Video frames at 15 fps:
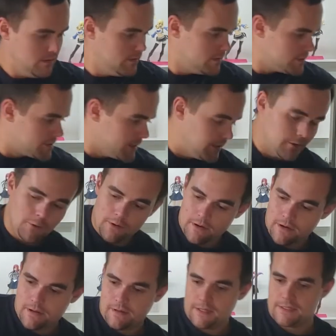So
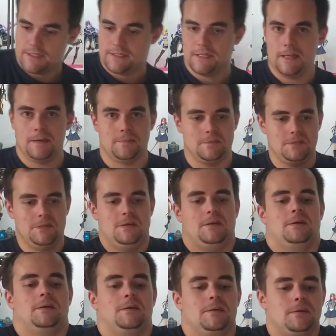let's attempt
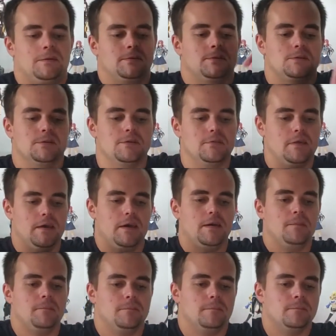to do
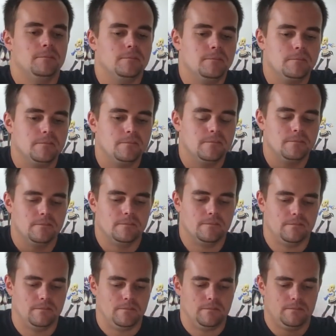that.
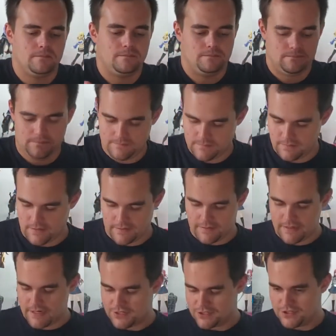I
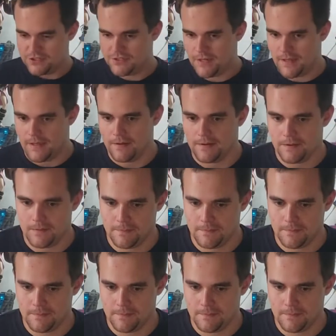think I should stand.